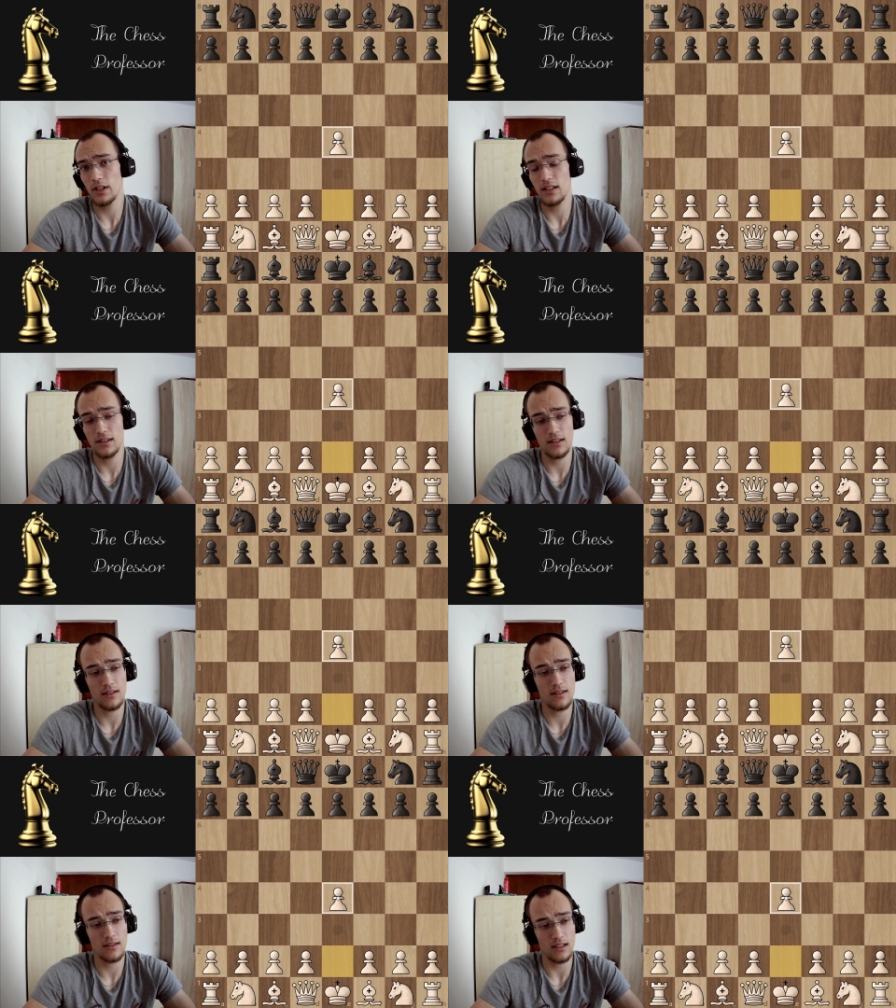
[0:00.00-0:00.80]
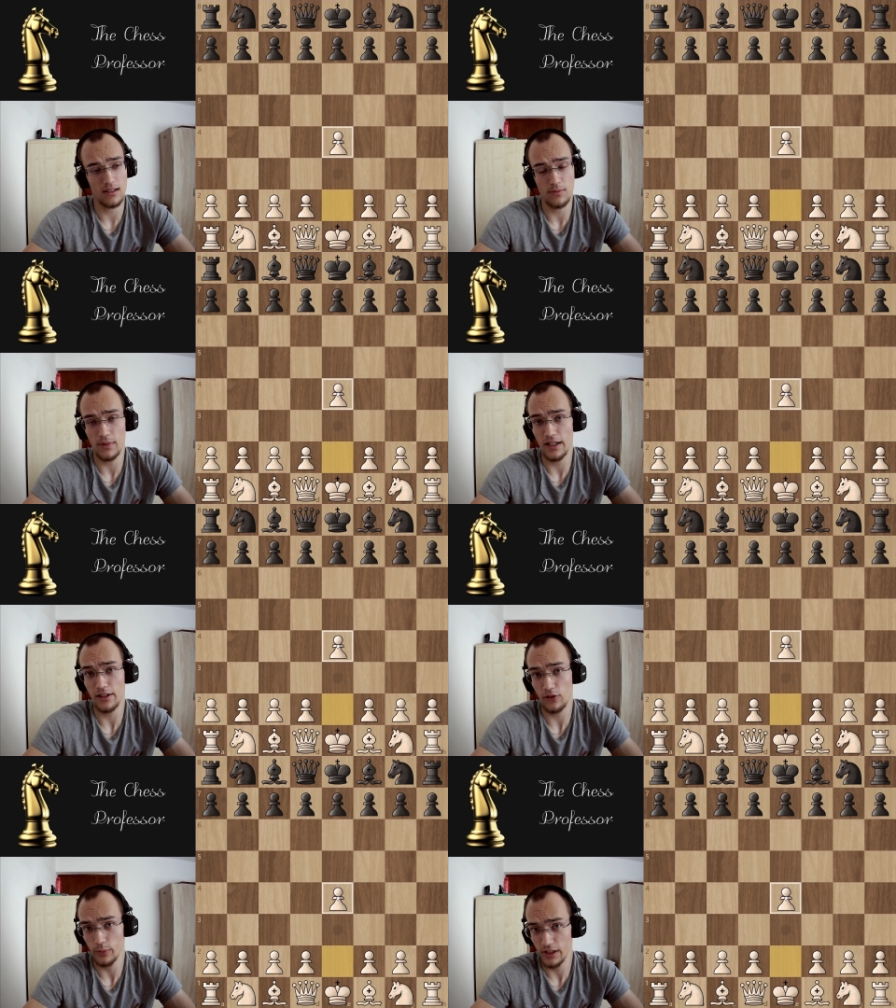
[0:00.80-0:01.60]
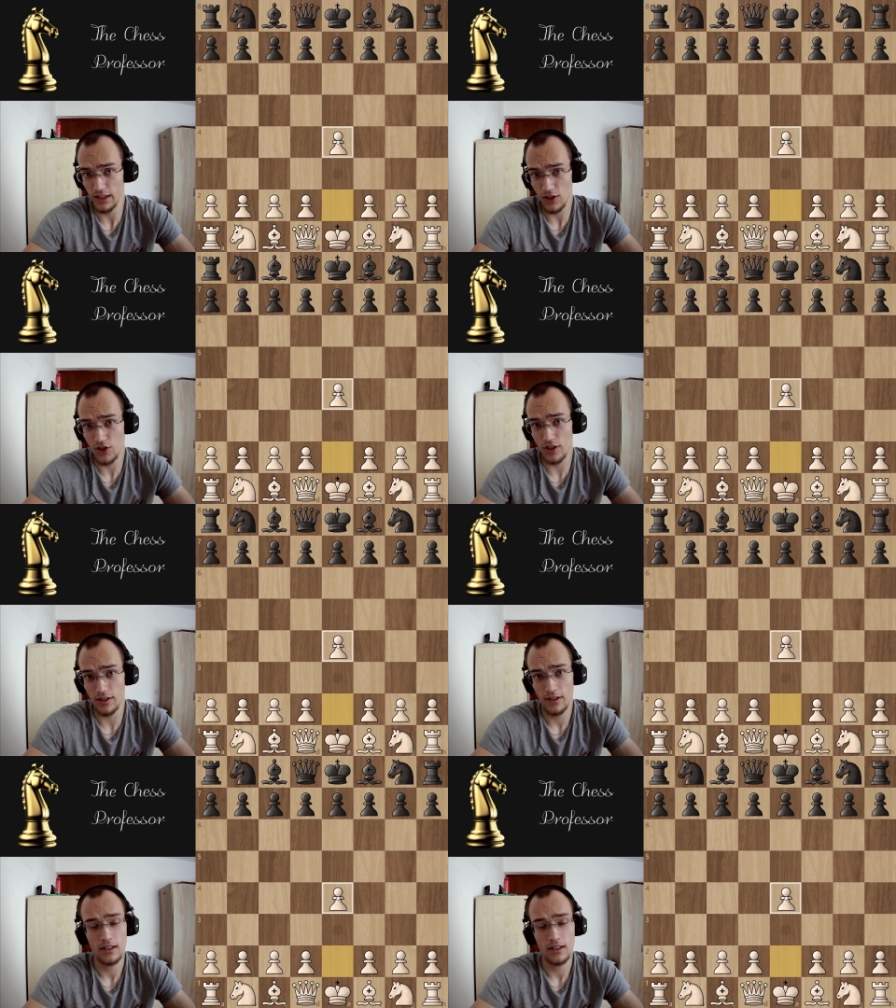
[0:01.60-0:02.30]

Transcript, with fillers: this is my recommendation,